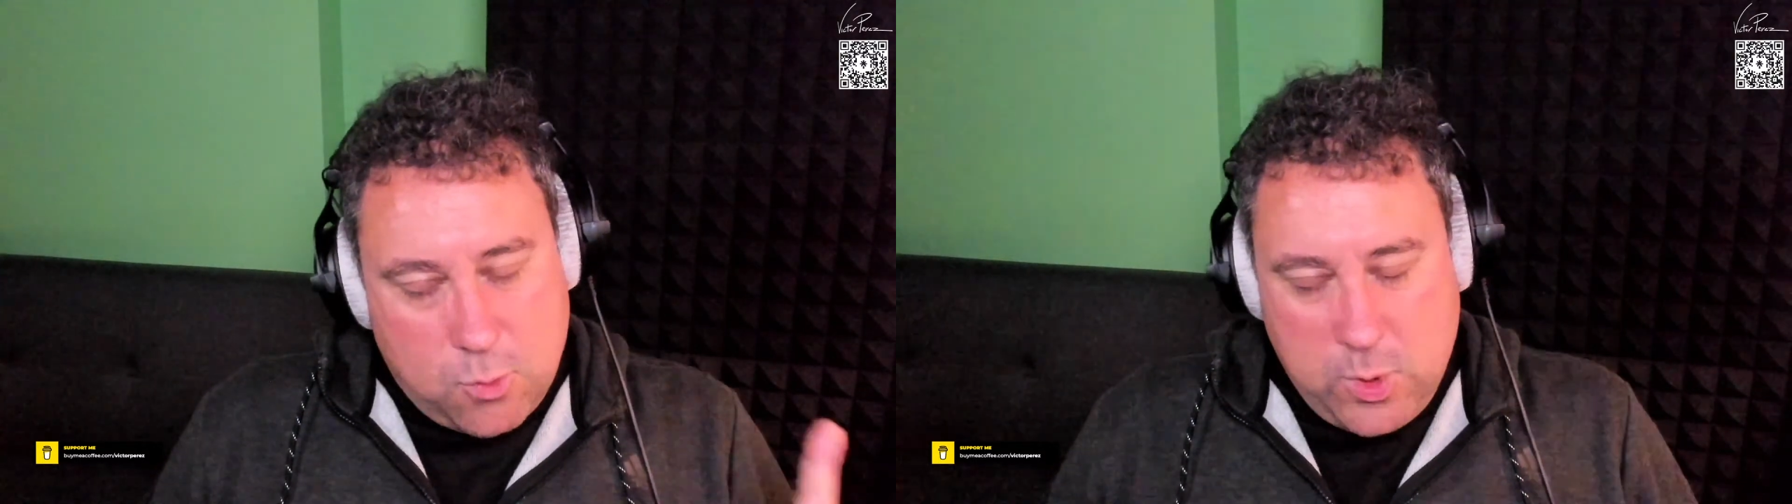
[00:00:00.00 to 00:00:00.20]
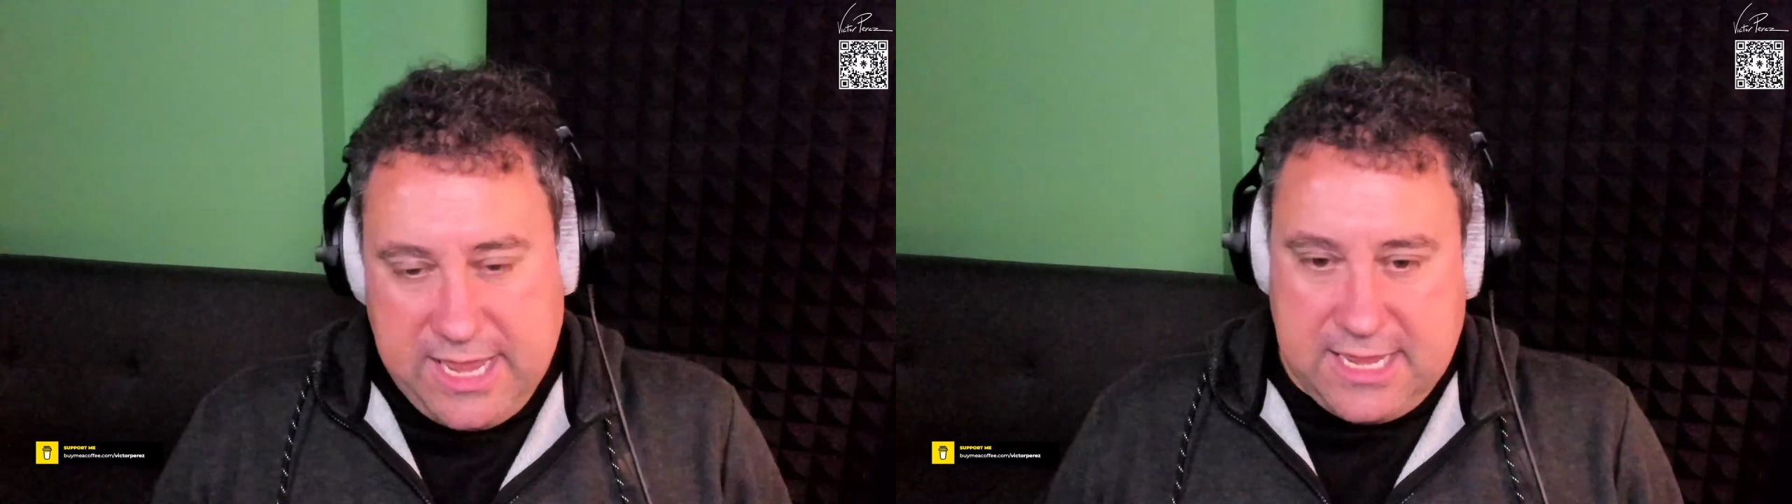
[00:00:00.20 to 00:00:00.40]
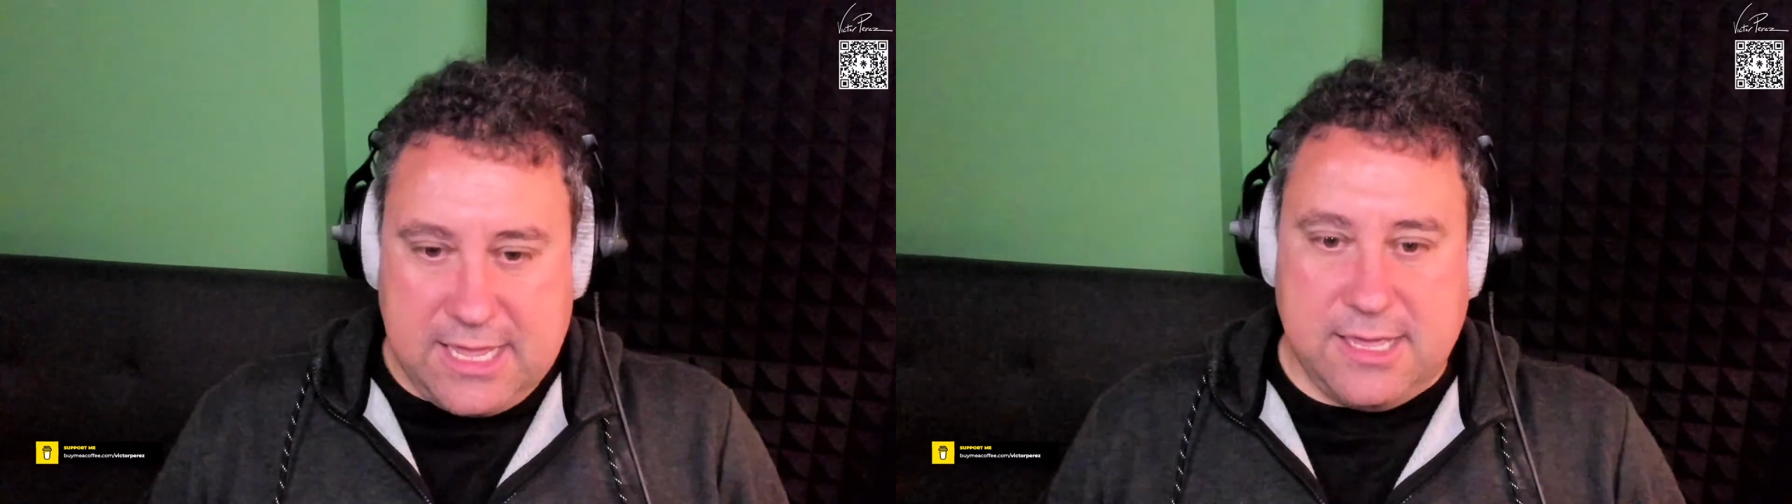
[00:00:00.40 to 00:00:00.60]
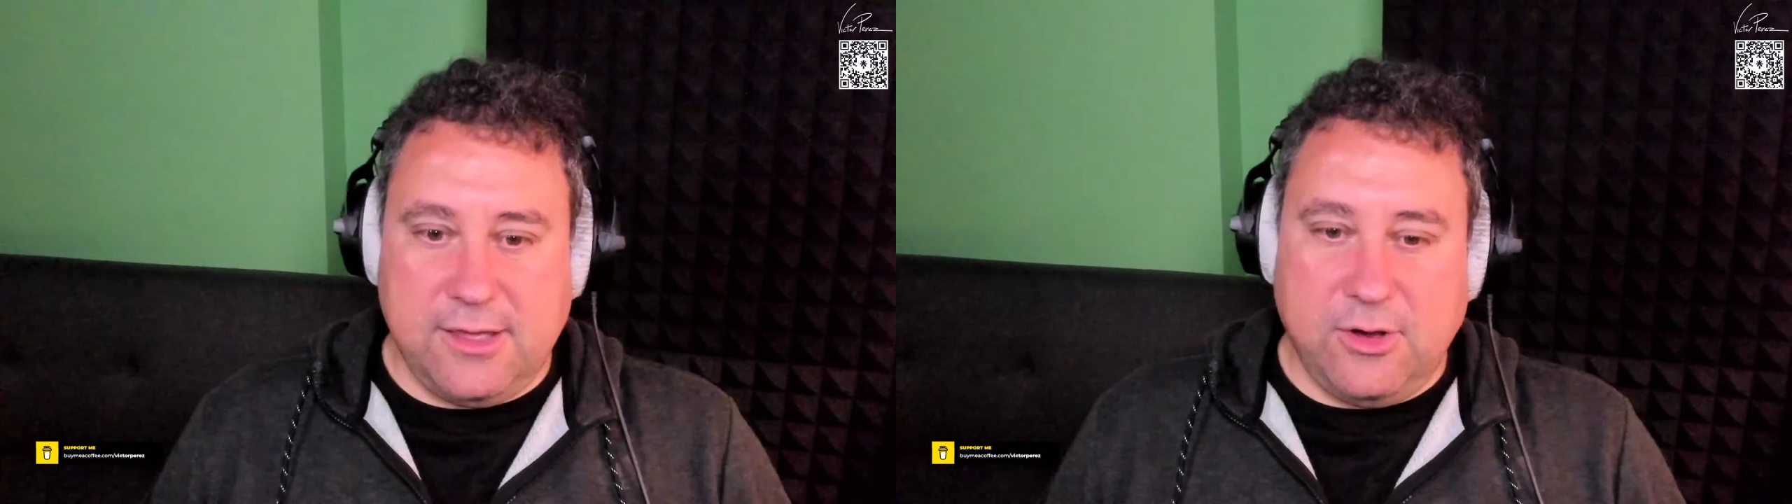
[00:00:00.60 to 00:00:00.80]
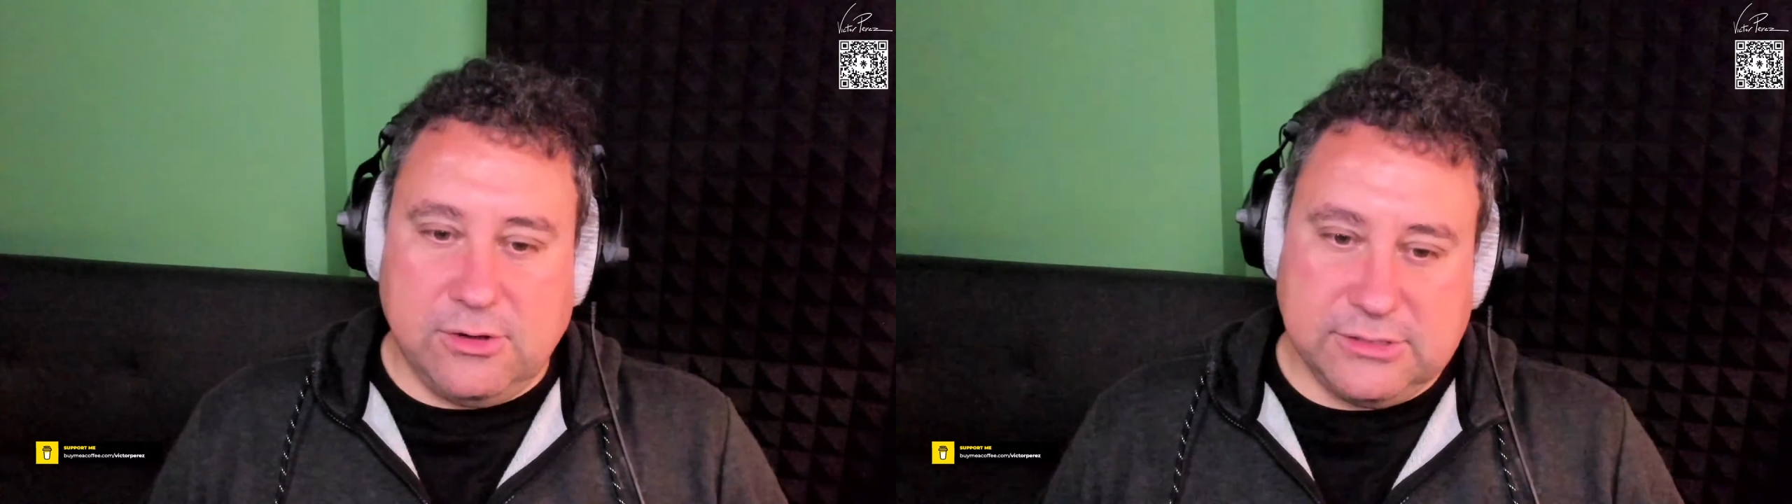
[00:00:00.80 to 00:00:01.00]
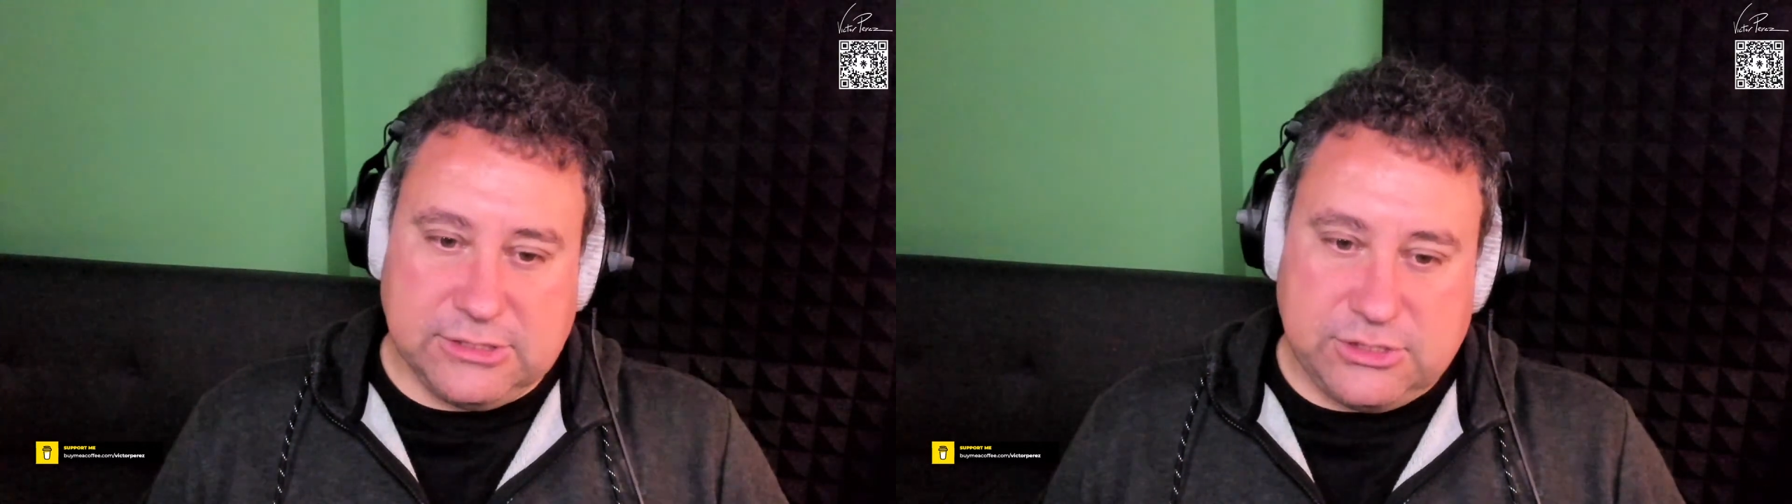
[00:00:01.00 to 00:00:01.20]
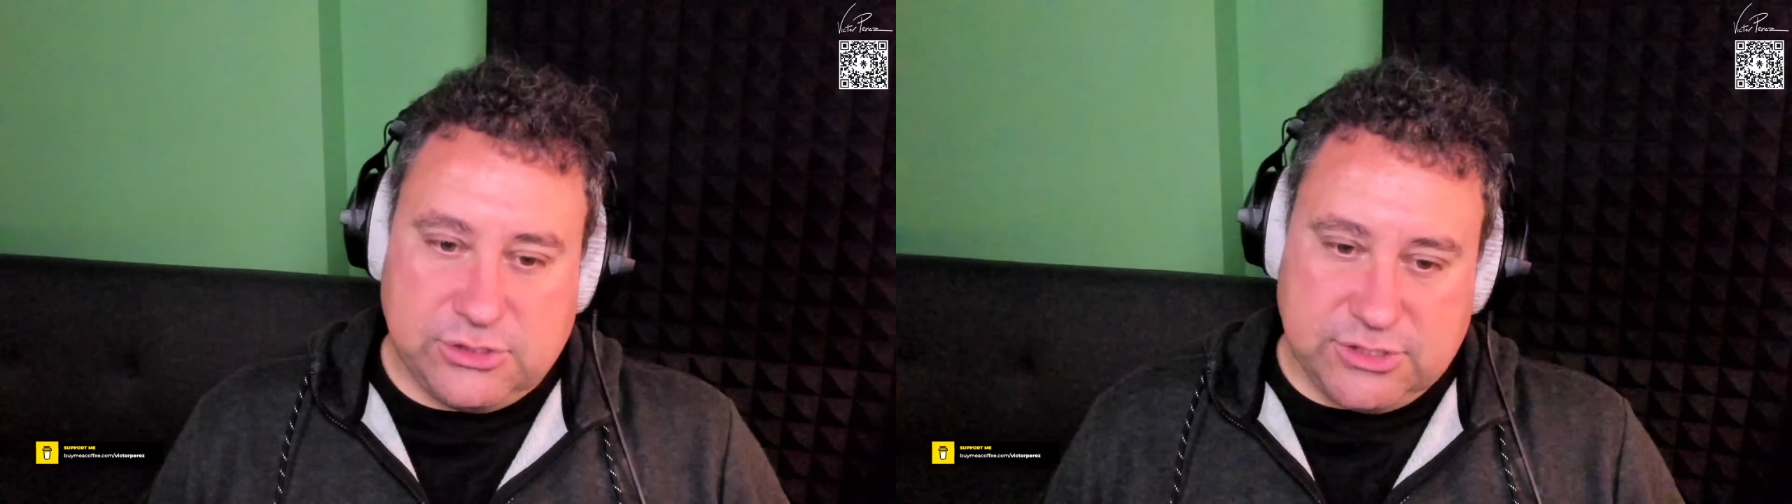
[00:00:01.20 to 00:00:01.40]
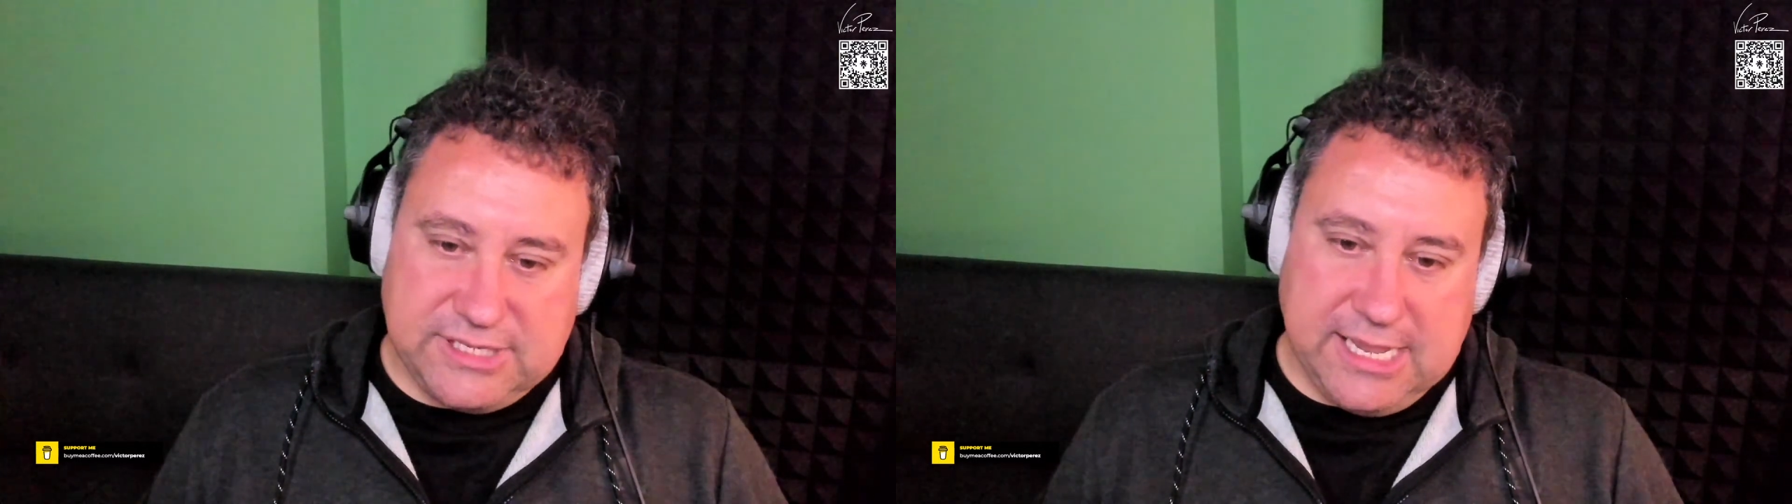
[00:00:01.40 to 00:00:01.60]
week on
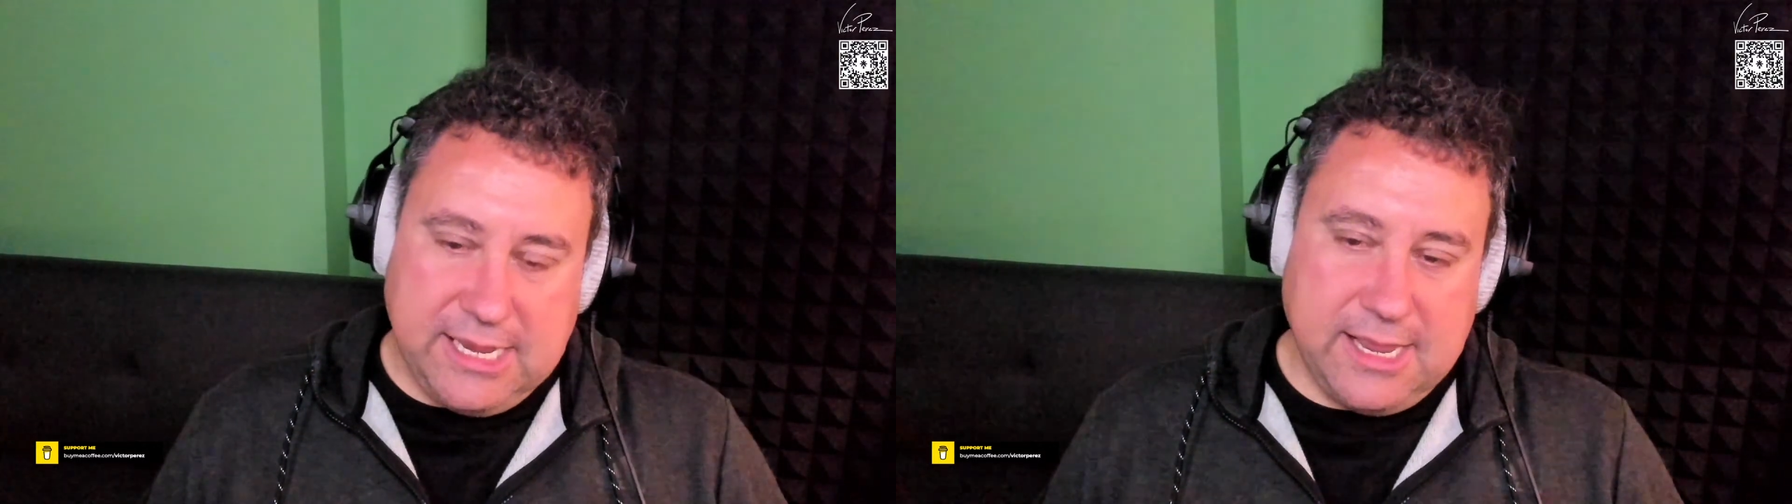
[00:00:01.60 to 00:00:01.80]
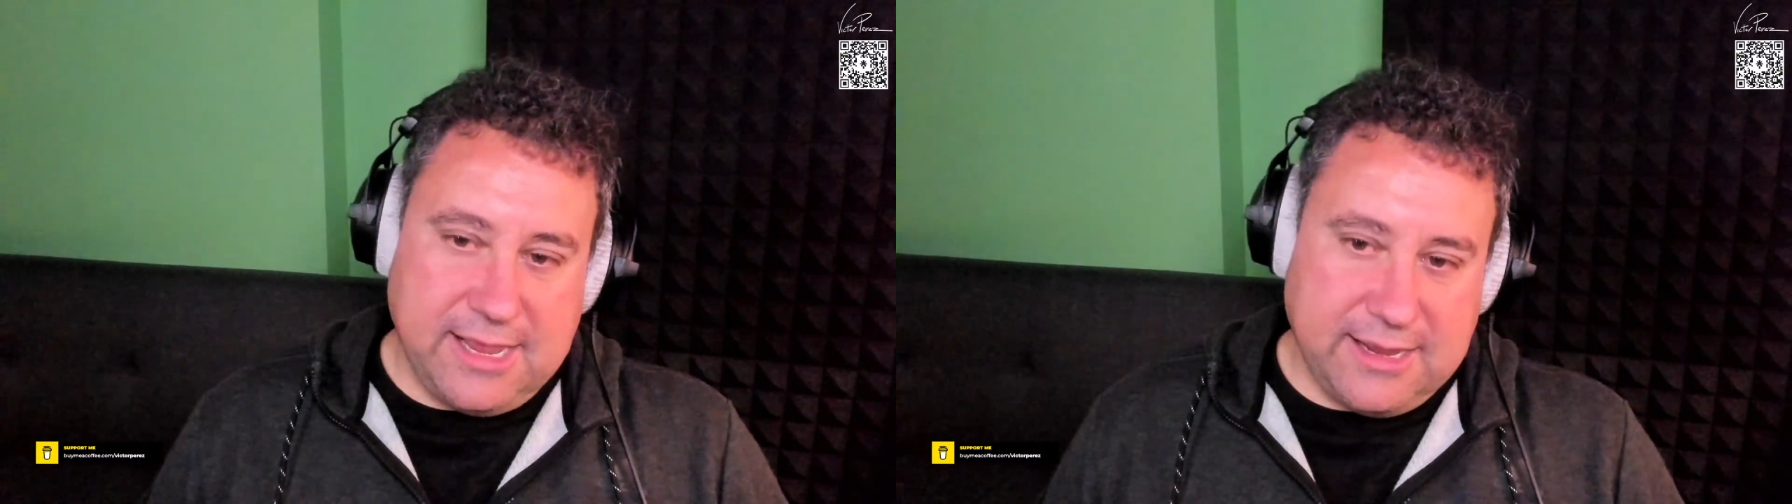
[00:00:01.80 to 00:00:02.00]
Tuesday,